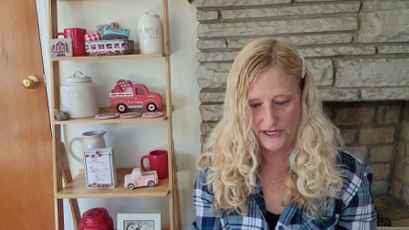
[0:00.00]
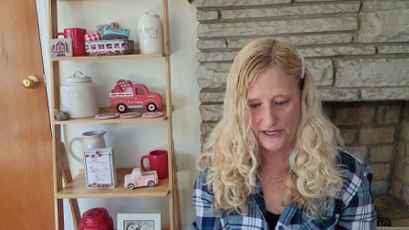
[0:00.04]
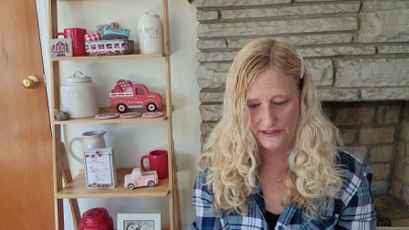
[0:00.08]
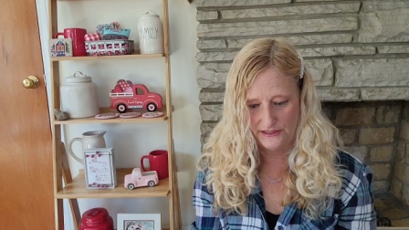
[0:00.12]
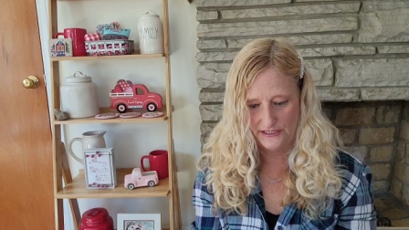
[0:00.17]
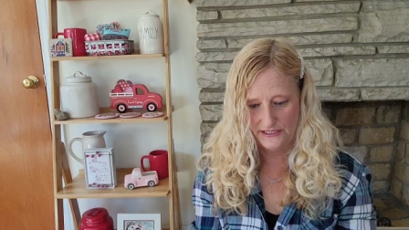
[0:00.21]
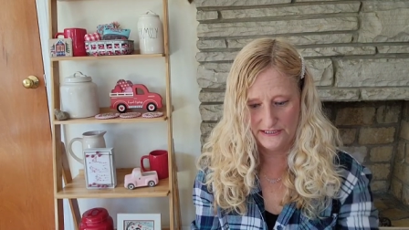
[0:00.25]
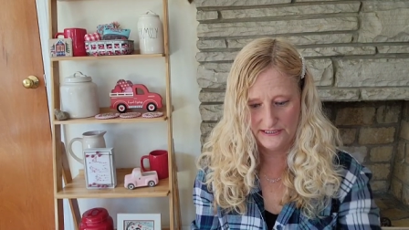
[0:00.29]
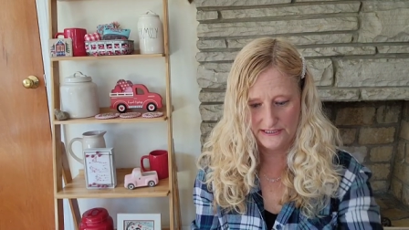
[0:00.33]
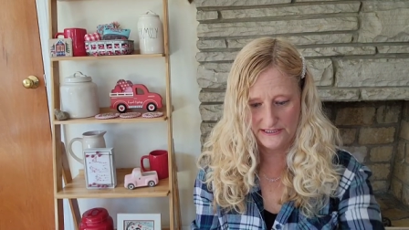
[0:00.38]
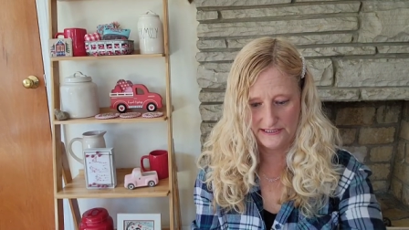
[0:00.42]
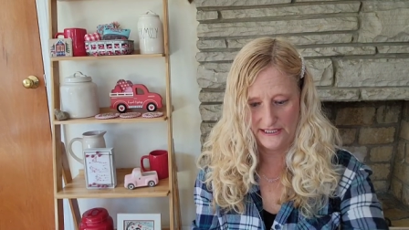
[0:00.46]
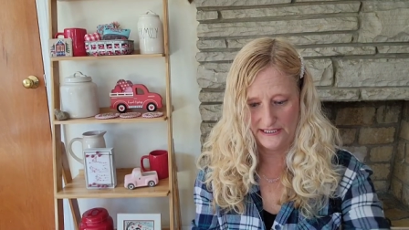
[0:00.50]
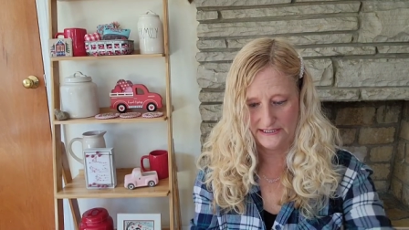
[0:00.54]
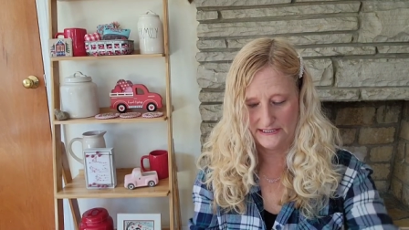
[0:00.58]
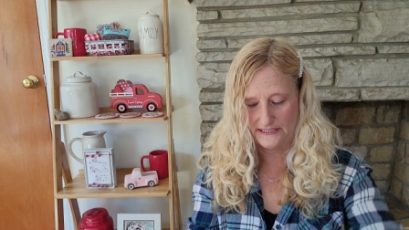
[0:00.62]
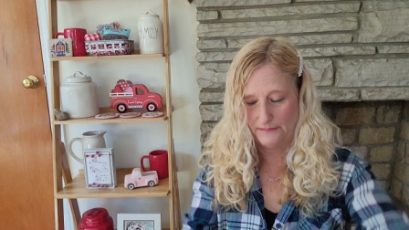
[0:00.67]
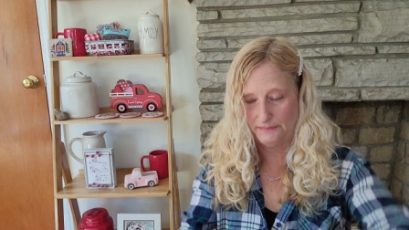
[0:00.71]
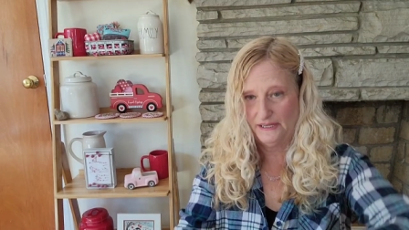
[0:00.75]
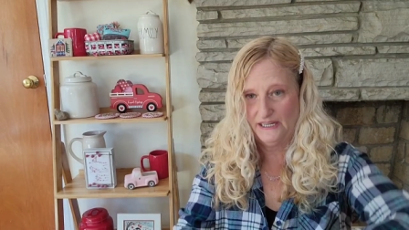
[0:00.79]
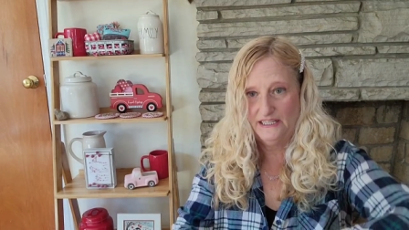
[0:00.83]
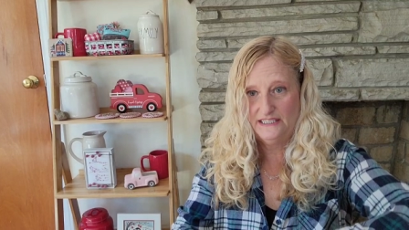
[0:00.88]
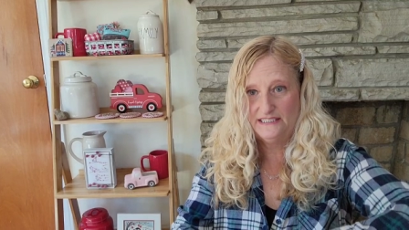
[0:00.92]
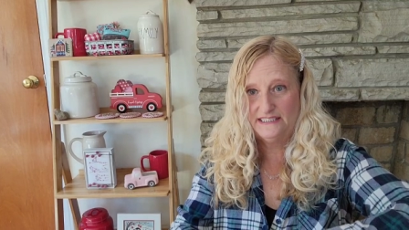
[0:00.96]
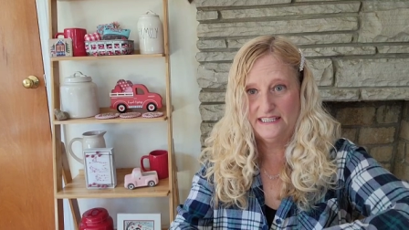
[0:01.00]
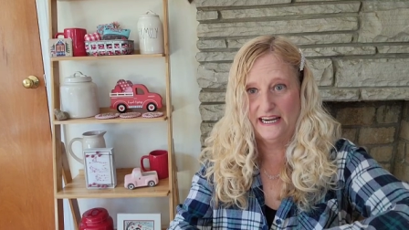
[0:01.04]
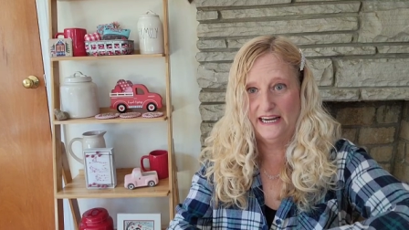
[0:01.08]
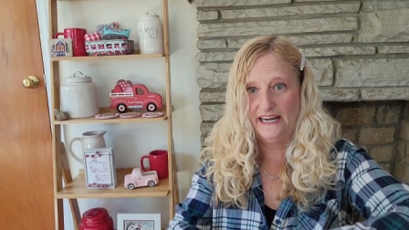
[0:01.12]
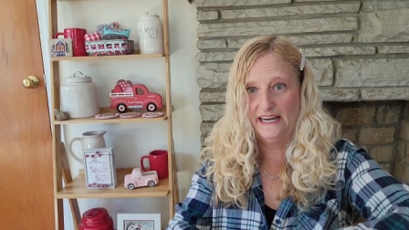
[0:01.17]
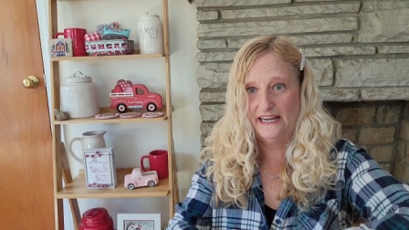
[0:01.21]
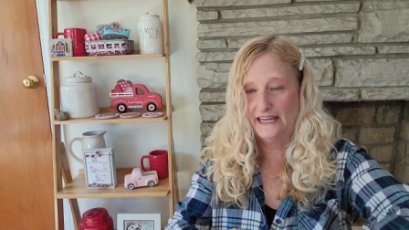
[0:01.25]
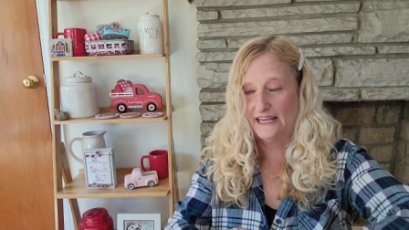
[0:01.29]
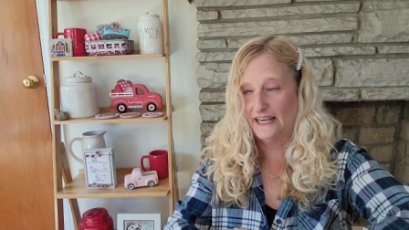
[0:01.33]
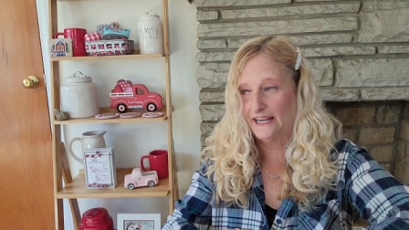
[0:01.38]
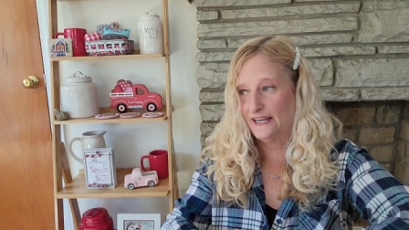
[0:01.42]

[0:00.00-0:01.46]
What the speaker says: and this is, I'm going to take